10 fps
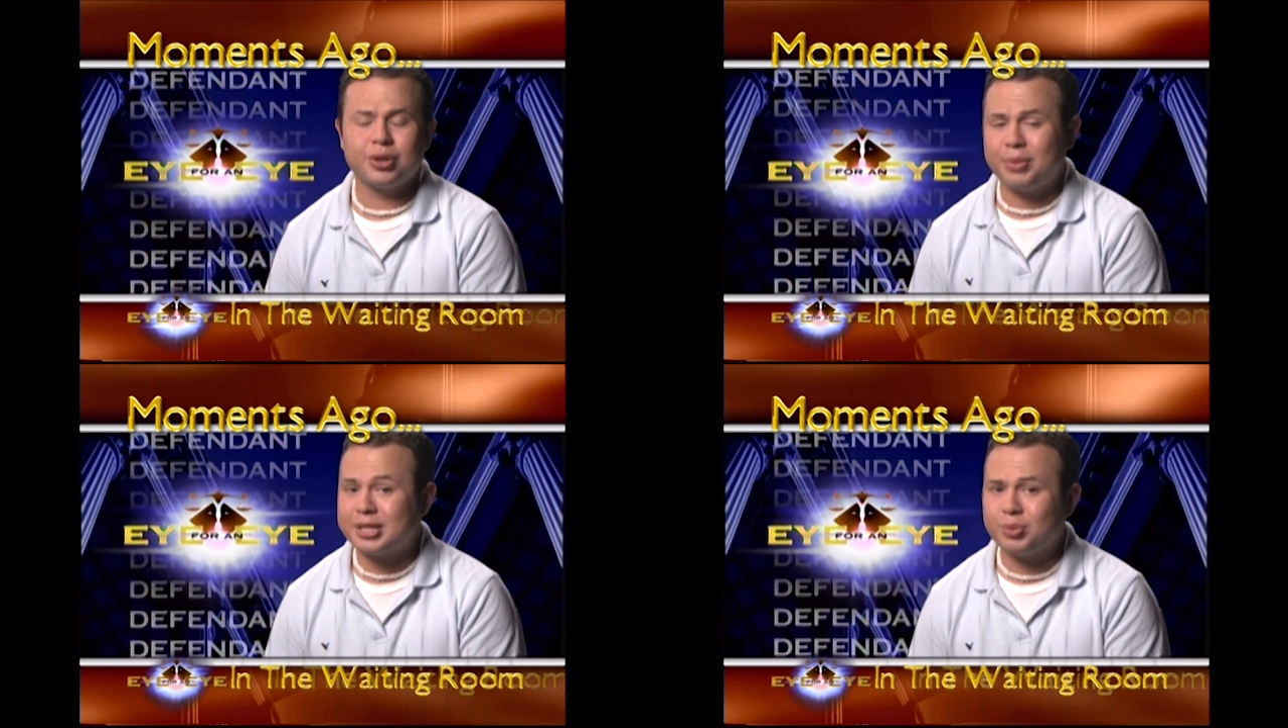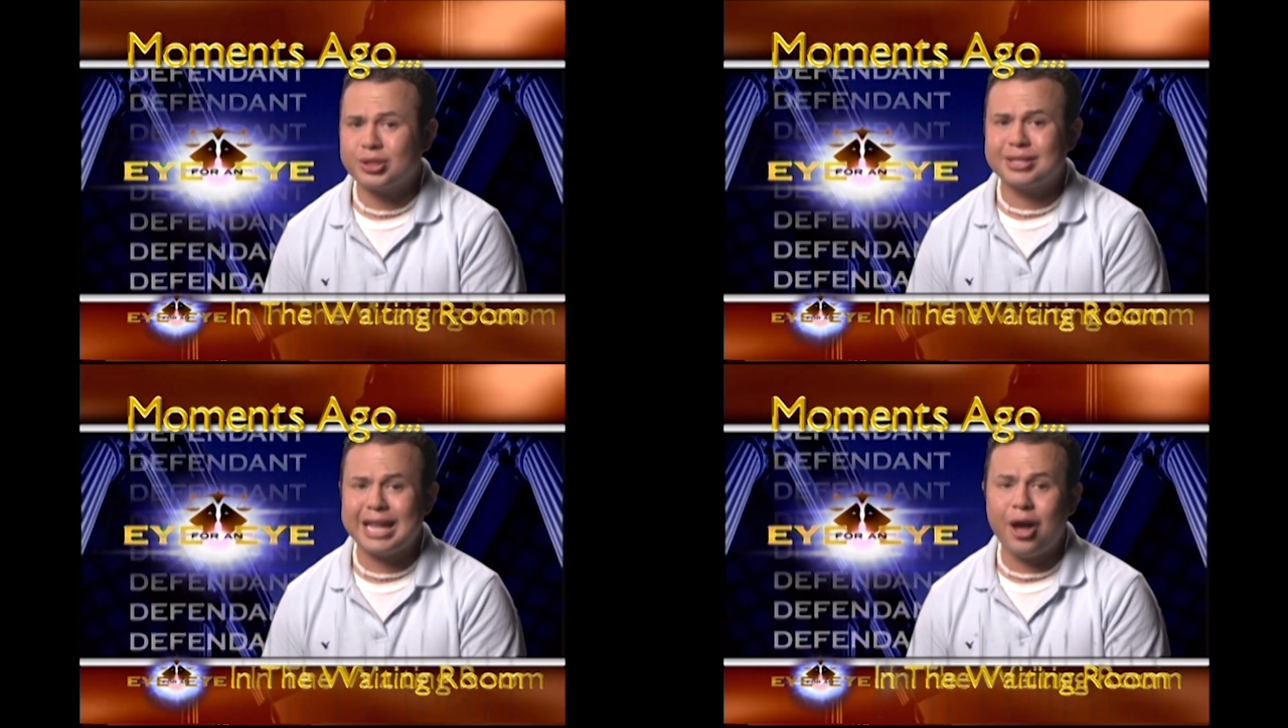Am I supposed
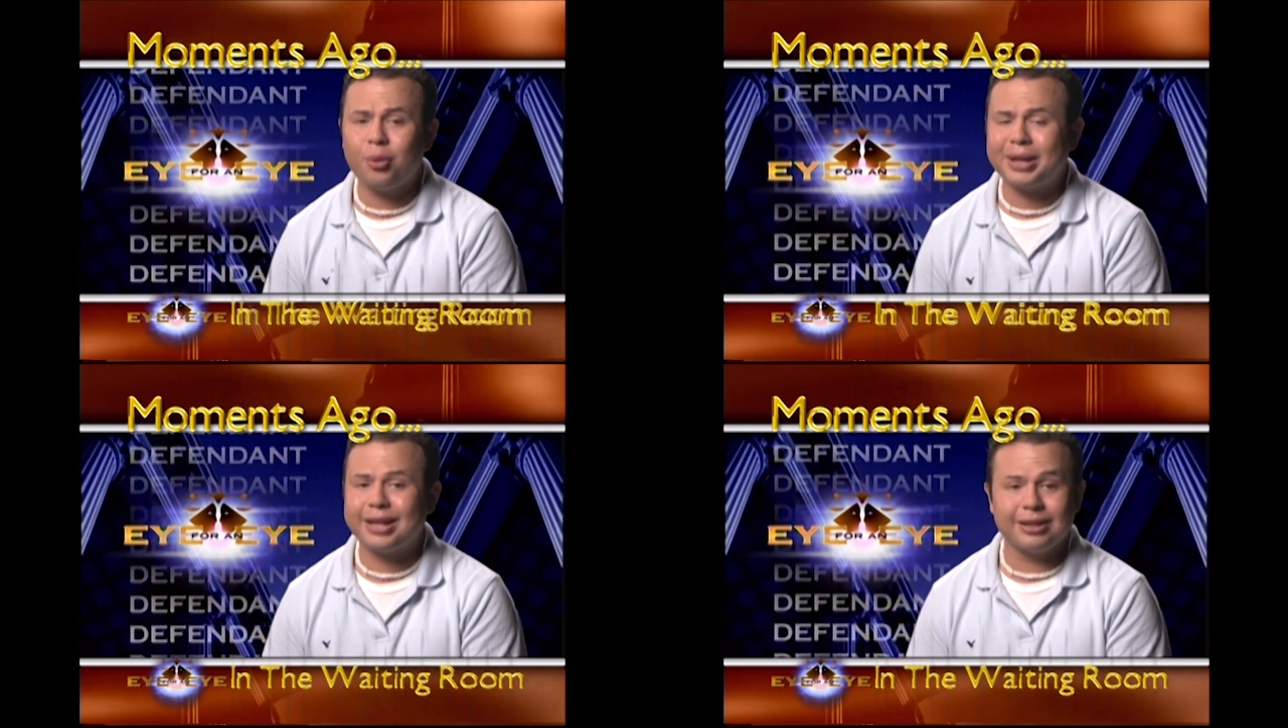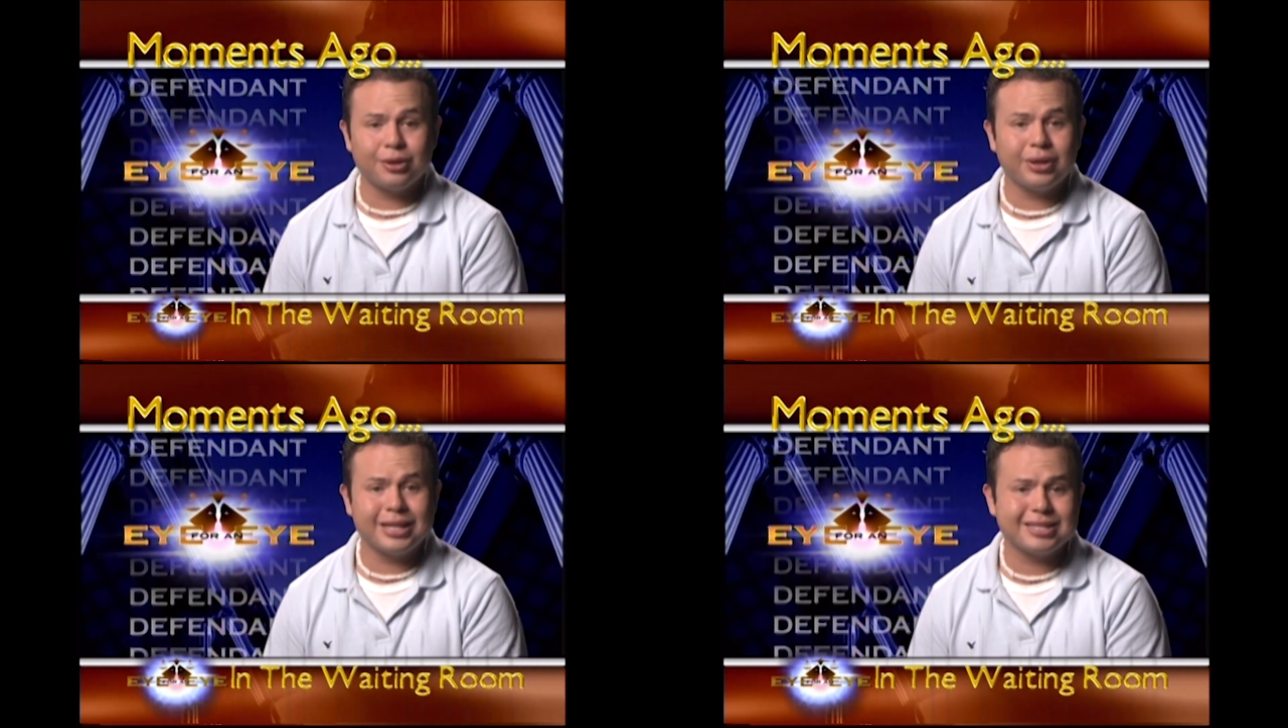to stay home like a little
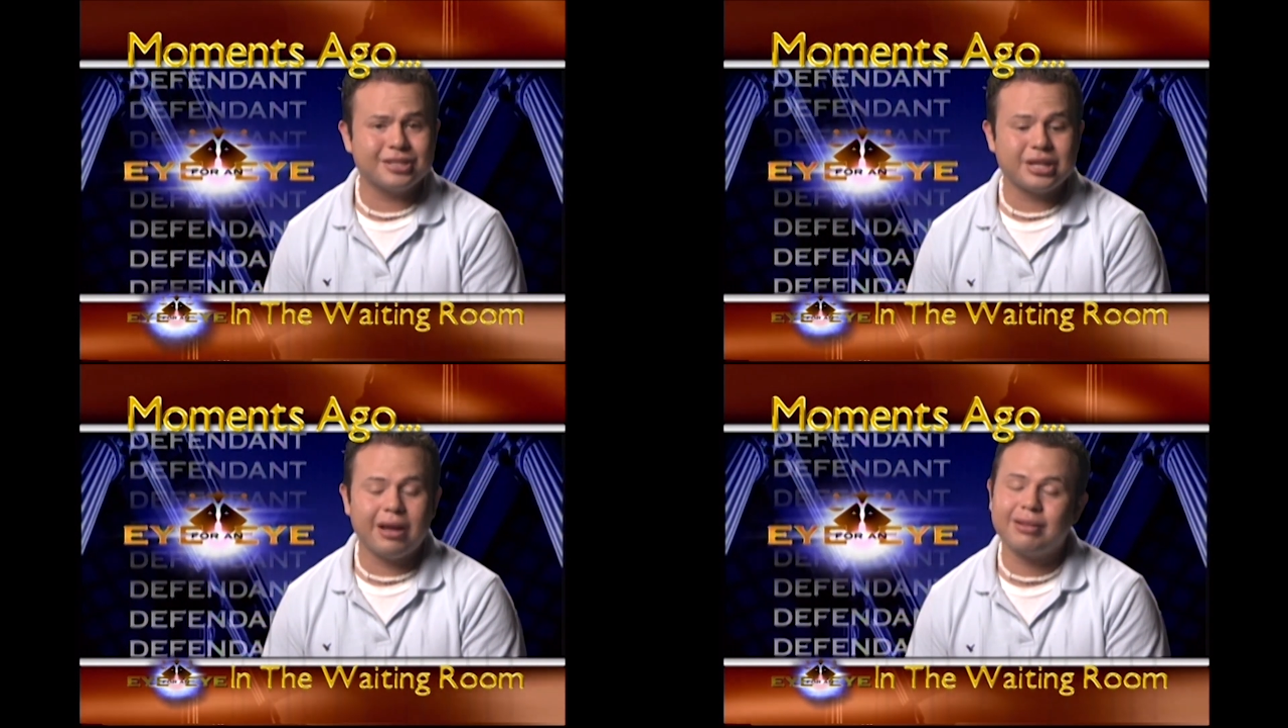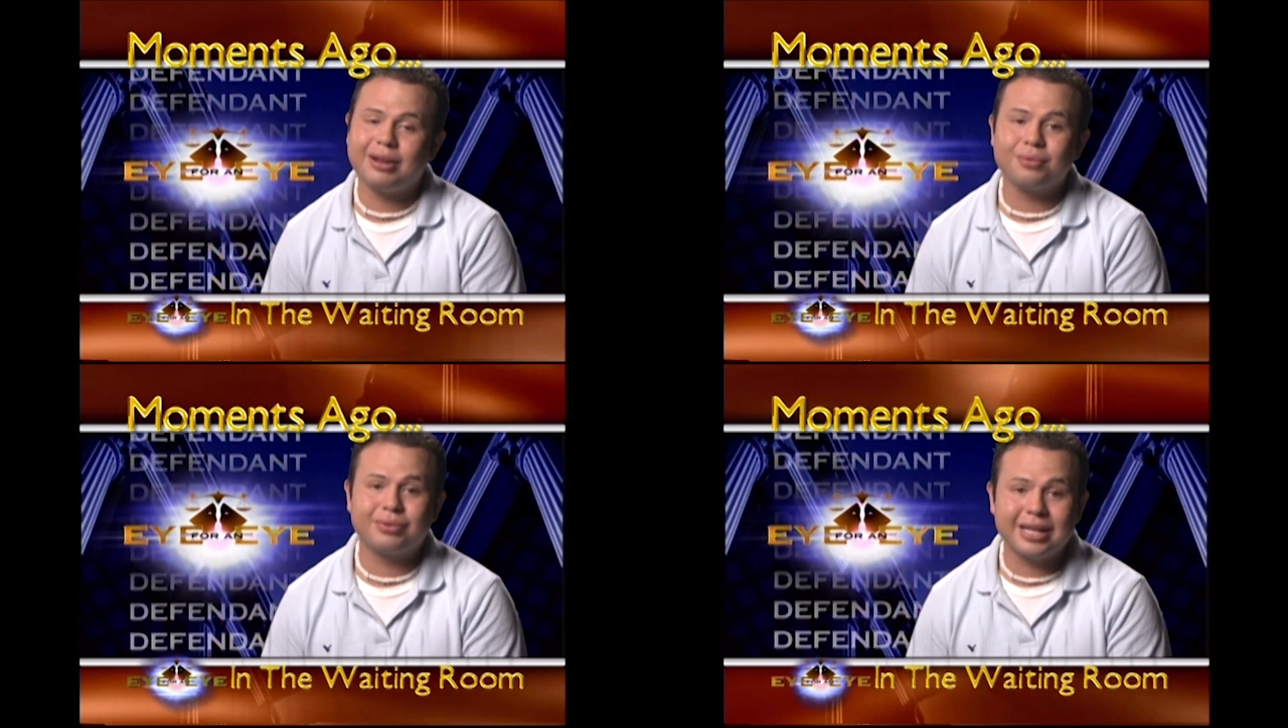innocent child? I
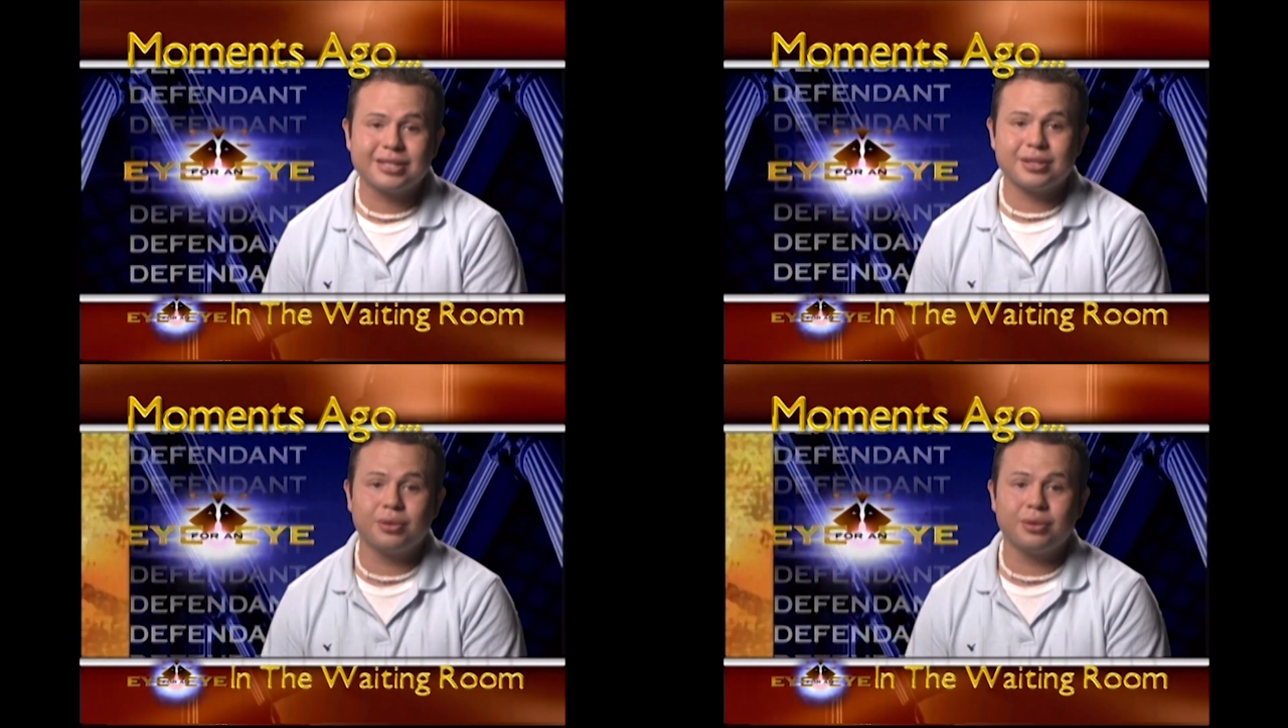don't think so.